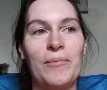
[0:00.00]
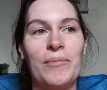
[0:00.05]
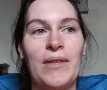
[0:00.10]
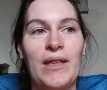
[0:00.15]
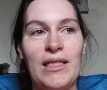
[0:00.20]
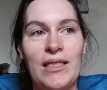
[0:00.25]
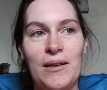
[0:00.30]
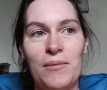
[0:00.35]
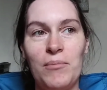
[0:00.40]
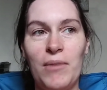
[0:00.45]

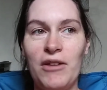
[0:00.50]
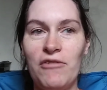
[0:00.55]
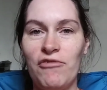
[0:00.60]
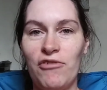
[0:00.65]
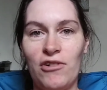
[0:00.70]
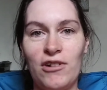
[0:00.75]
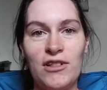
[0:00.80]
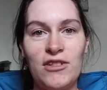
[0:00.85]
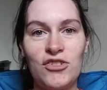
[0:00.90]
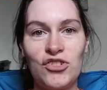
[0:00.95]
And then my
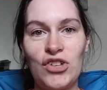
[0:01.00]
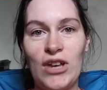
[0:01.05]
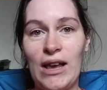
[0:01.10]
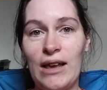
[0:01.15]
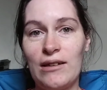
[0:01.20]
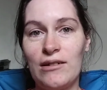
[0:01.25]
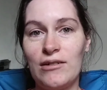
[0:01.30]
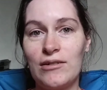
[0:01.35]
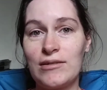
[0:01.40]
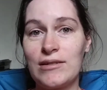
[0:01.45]
4th
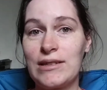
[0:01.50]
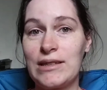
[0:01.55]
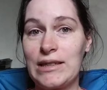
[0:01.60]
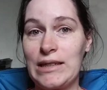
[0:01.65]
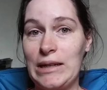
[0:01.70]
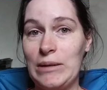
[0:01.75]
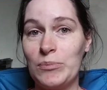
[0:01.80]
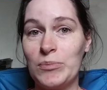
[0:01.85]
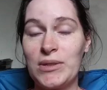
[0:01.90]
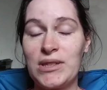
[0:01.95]
child
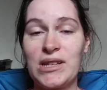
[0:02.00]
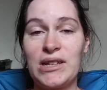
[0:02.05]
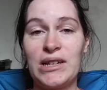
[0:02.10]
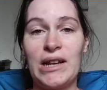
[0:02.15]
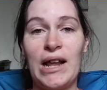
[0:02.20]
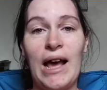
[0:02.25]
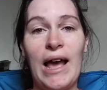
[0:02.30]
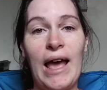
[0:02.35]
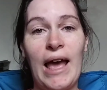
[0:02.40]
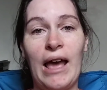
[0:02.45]
seems to
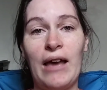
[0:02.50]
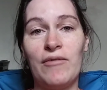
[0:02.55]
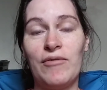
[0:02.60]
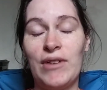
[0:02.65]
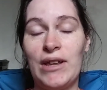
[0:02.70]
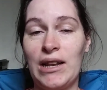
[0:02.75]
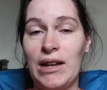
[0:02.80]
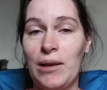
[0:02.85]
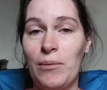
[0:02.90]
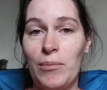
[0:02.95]
not have
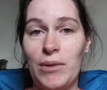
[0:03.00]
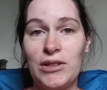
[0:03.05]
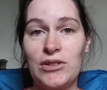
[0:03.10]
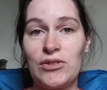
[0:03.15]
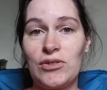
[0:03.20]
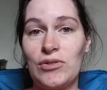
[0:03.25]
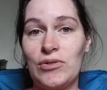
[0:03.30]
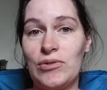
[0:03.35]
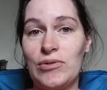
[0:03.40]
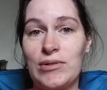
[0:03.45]
any
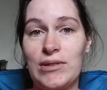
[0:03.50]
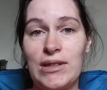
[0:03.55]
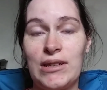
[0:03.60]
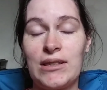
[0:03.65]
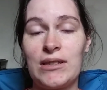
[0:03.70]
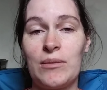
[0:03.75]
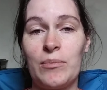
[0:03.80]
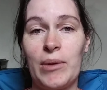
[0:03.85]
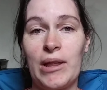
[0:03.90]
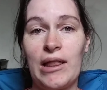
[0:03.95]
mental
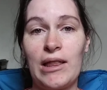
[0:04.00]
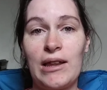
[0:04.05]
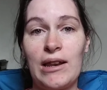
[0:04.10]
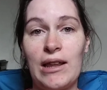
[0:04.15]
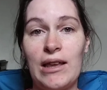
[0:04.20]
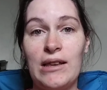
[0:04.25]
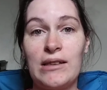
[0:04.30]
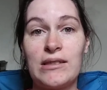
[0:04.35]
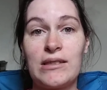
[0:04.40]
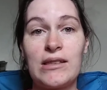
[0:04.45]

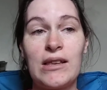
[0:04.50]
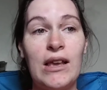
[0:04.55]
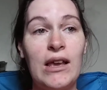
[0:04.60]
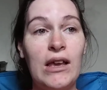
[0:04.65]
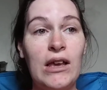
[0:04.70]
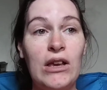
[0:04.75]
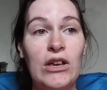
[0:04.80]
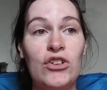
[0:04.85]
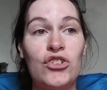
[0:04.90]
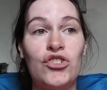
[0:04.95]
disabilities.
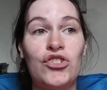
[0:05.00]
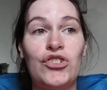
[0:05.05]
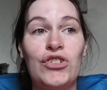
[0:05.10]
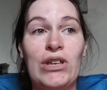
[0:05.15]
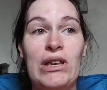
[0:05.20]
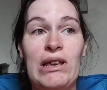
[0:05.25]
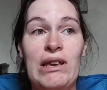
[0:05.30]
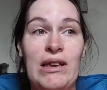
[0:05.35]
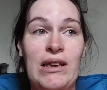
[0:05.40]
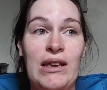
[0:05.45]

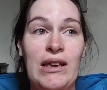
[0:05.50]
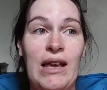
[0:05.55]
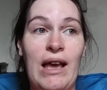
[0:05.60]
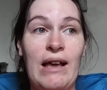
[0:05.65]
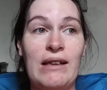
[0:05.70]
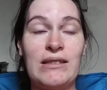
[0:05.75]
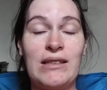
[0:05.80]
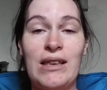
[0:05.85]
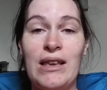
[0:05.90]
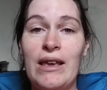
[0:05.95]
She
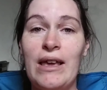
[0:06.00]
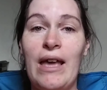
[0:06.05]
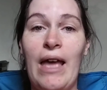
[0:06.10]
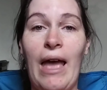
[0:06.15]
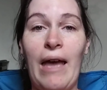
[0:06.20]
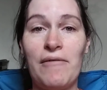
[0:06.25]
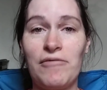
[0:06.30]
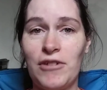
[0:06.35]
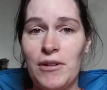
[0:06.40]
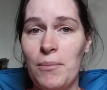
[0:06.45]
has hit
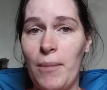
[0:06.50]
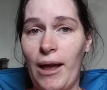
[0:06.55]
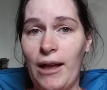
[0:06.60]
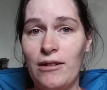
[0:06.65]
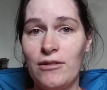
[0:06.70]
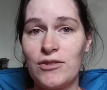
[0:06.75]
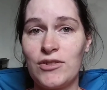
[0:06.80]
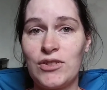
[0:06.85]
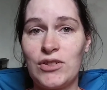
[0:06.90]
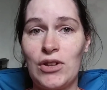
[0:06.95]
every
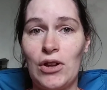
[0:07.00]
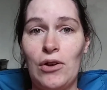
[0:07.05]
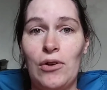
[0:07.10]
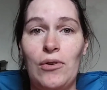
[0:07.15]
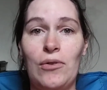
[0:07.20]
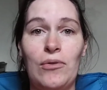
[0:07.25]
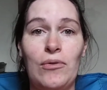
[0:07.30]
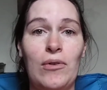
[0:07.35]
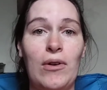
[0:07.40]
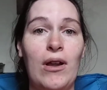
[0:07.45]

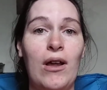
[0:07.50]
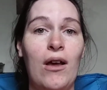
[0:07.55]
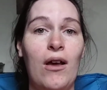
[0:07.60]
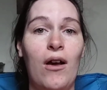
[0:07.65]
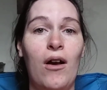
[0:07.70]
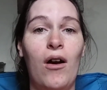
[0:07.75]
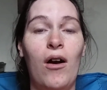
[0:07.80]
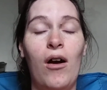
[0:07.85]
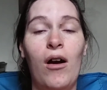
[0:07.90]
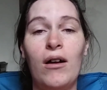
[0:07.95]
milestone
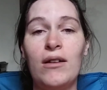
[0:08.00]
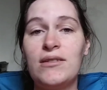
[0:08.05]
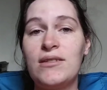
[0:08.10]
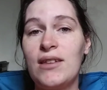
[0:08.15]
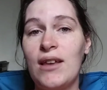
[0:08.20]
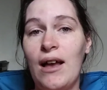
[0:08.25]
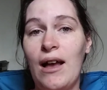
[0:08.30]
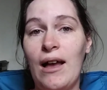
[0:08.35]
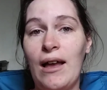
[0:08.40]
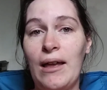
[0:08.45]
on
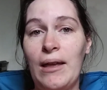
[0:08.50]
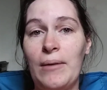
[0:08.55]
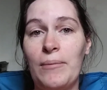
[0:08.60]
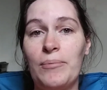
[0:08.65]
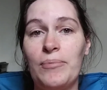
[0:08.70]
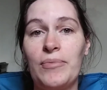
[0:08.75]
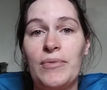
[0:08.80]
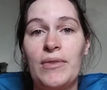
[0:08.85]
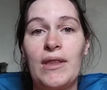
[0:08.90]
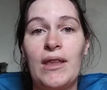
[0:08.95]
time.